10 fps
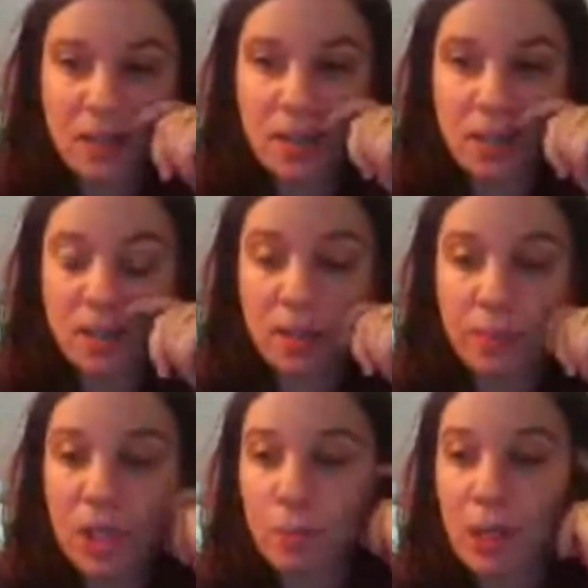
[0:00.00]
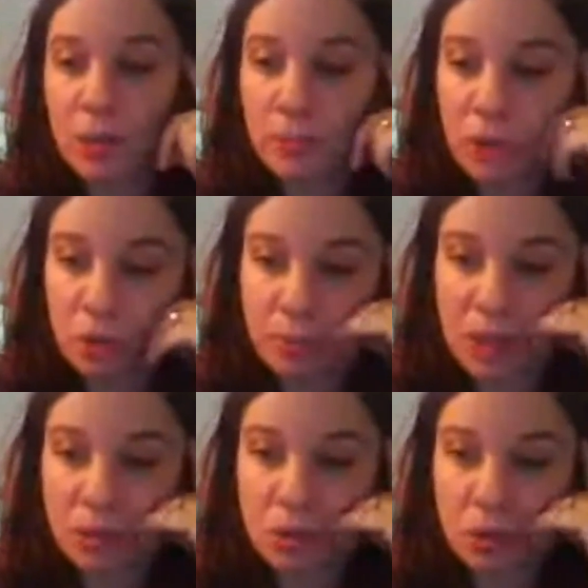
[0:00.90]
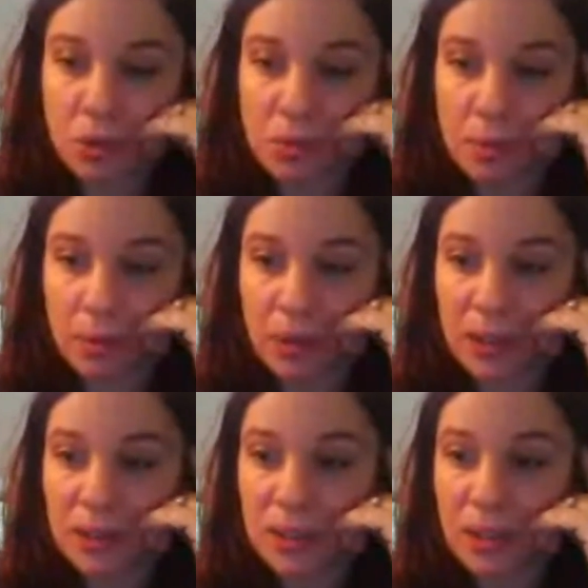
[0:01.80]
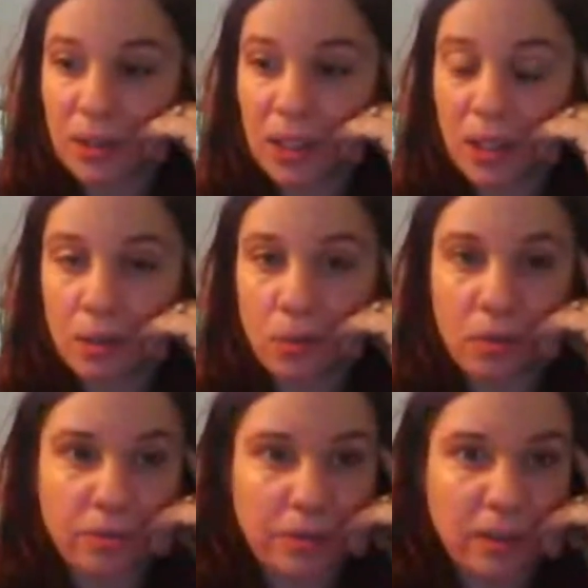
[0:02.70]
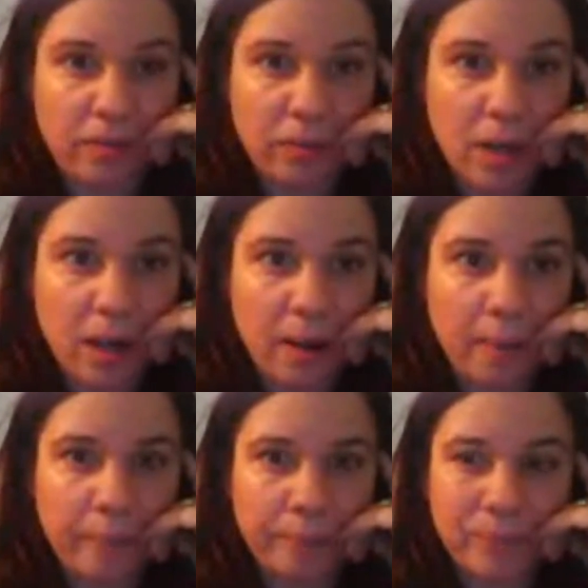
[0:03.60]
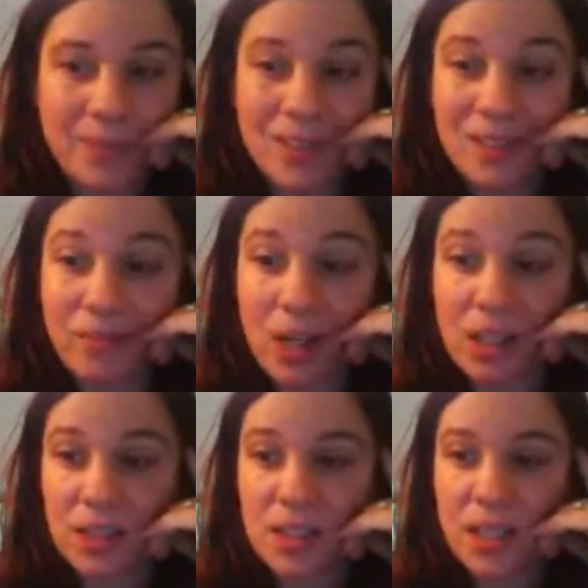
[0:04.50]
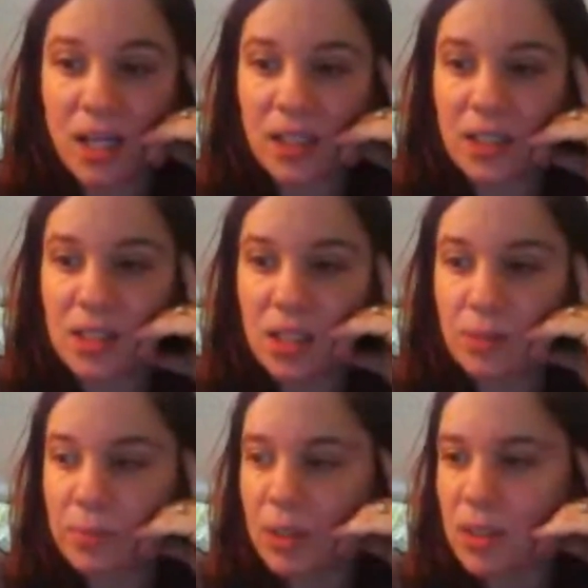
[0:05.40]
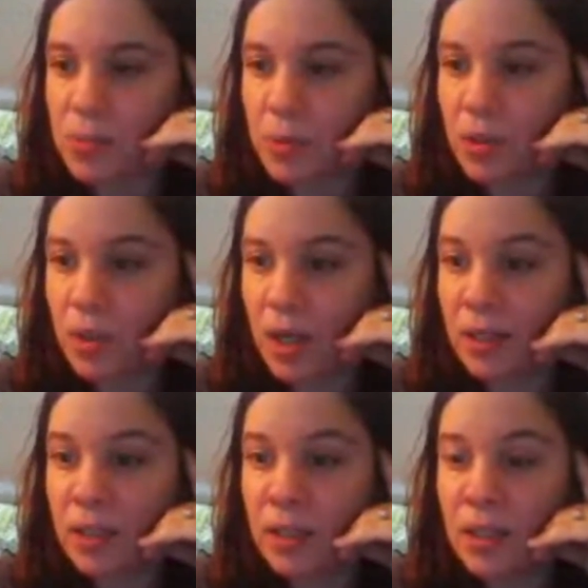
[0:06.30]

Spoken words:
the project management tools we were considering, let alone if we've finally decided it's going to be this one or not.